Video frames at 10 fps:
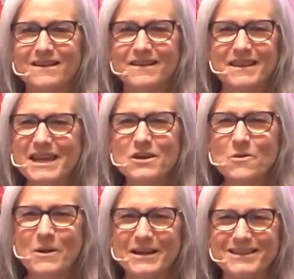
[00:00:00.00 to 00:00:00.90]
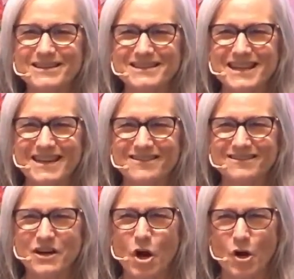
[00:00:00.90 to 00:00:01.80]
They quieted down
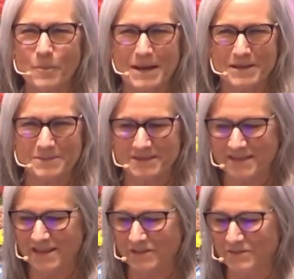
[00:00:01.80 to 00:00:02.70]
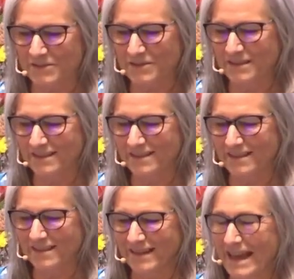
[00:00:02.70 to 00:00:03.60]
all by themselves.
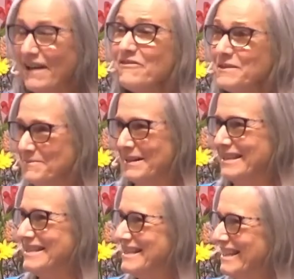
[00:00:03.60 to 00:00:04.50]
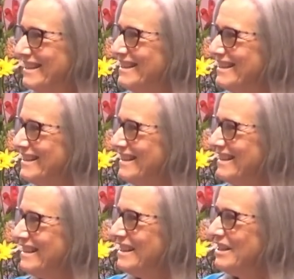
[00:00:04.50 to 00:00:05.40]
Everybody did.
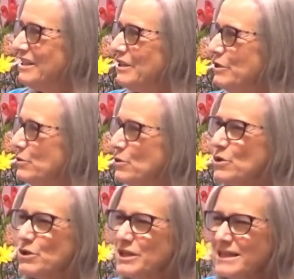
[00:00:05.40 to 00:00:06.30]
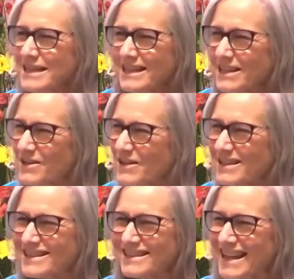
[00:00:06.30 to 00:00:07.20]
You couldn't hear a
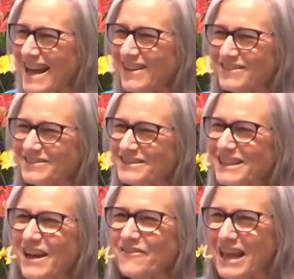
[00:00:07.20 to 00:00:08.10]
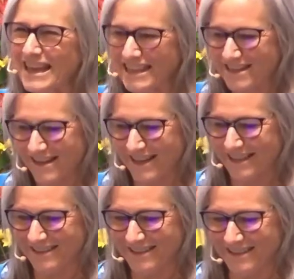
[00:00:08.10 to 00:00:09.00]
sound of any
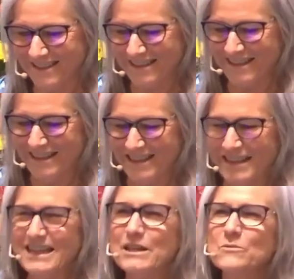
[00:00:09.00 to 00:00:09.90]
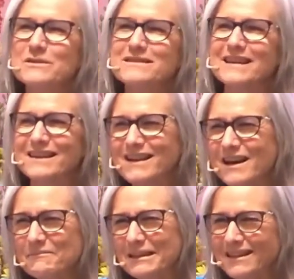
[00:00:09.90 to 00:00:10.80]
kind. It was like
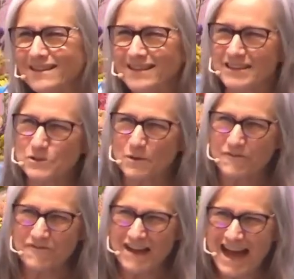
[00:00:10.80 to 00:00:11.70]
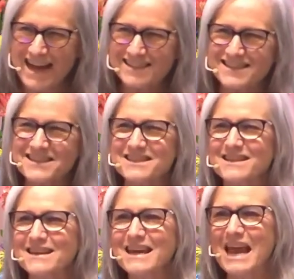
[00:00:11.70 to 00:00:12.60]
coming into a vast,
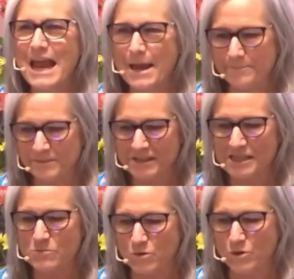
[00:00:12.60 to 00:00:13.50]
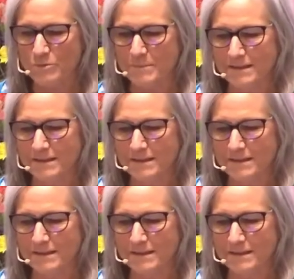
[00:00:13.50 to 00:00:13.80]
empty room.